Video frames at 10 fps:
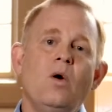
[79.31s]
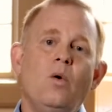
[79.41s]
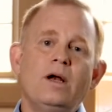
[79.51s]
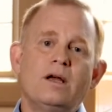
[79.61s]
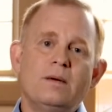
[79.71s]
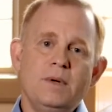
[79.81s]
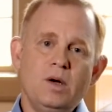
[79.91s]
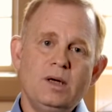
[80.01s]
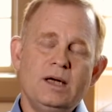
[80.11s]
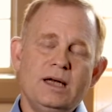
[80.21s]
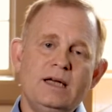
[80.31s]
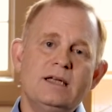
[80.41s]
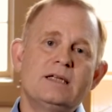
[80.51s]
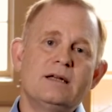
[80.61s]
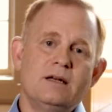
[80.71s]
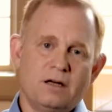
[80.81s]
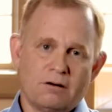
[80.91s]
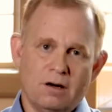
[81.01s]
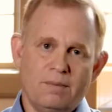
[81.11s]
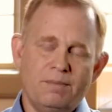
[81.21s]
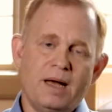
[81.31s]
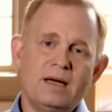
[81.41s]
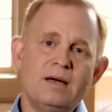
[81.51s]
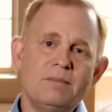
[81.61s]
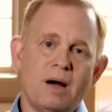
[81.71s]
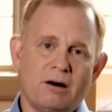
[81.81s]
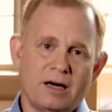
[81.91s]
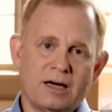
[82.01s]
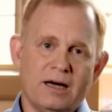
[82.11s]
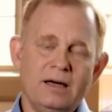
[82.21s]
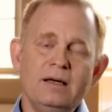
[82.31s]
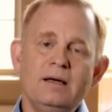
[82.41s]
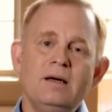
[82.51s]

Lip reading: when communities in Europe and in America